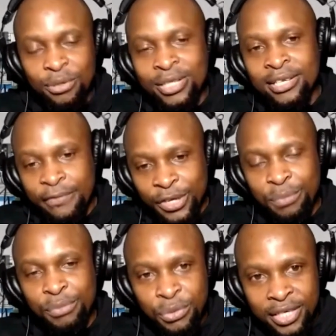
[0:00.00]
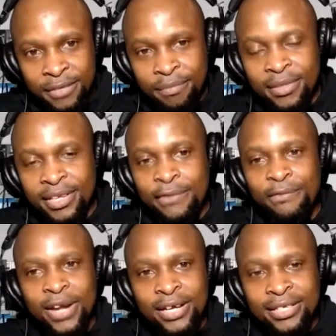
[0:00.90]
So the difference between
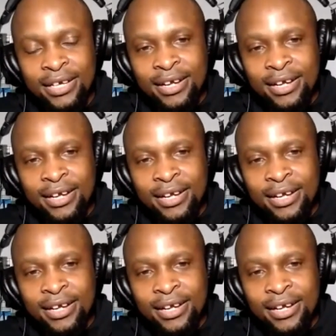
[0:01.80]
Influx